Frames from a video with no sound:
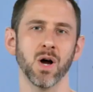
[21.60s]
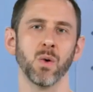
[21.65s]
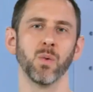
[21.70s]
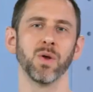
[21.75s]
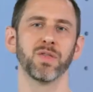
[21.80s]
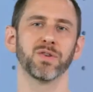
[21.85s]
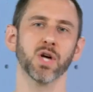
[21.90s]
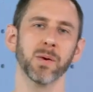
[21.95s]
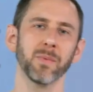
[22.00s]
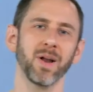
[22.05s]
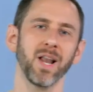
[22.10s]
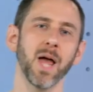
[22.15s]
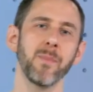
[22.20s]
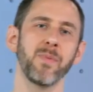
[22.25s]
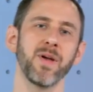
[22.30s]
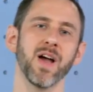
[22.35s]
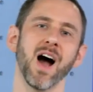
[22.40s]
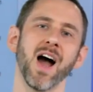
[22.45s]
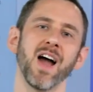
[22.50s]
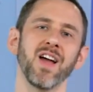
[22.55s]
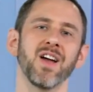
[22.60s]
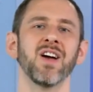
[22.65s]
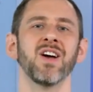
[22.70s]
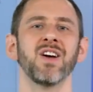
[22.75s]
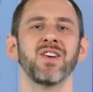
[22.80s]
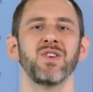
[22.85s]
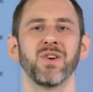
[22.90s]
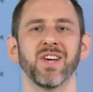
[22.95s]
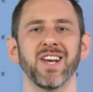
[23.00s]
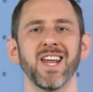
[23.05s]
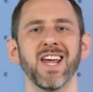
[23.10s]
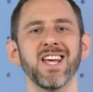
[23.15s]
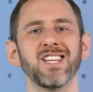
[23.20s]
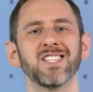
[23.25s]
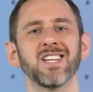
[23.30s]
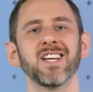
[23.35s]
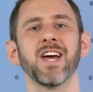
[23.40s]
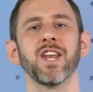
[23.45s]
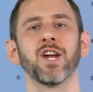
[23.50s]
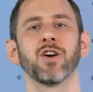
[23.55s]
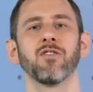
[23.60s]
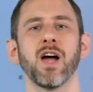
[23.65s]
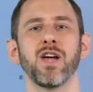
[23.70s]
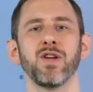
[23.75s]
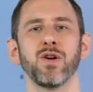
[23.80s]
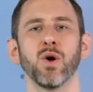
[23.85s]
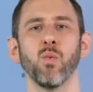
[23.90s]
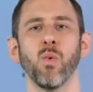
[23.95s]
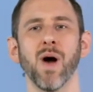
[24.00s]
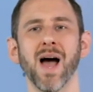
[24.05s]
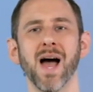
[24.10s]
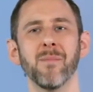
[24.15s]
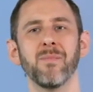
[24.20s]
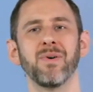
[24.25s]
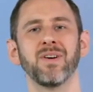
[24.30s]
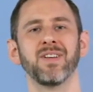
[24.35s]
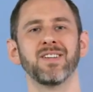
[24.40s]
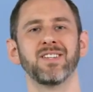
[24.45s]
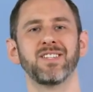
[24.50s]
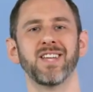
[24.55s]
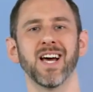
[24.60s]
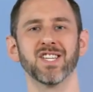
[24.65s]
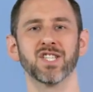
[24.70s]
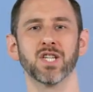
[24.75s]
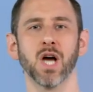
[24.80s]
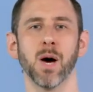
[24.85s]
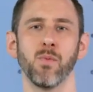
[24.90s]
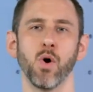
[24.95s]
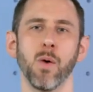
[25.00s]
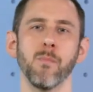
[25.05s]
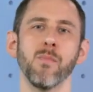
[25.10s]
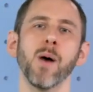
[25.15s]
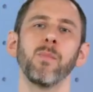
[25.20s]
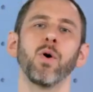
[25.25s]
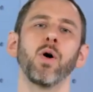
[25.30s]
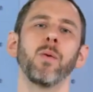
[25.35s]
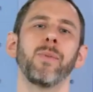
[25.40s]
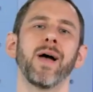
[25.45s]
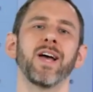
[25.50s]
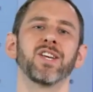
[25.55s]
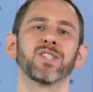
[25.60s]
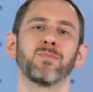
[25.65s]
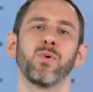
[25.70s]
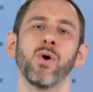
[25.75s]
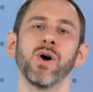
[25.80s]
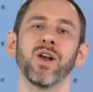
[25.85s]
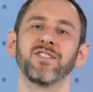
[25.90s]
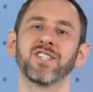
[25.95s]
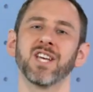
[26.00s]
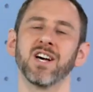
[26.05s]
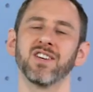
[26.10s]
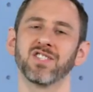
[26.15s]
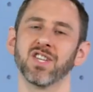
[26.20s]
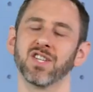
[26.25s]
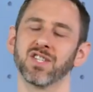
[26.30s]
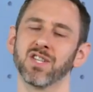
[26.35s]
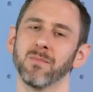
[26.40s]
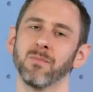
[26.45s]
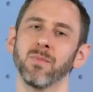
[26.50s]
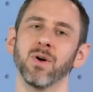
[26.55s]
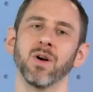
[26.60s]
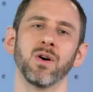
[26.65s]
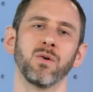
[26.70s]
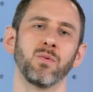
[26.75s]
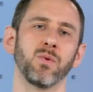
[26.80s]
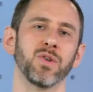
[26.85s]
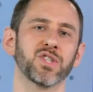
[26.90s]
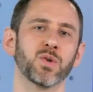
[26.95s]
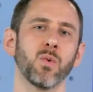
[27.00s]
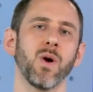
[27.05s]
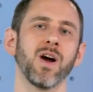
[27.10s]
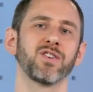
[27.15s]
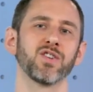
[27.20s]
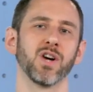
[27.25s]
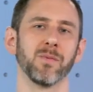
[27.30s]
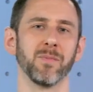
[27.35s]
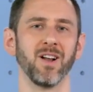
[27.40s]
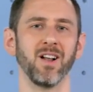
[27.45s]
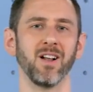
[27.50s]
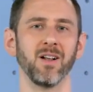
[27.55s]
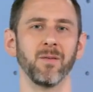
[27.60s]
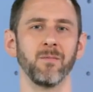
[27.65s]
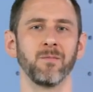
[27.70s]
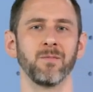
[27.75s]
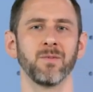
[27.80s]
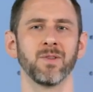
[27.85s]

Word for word: With Terminal API, you can easily integrate your web, desktop, or mobile-based point-of-sale system with Square Terminal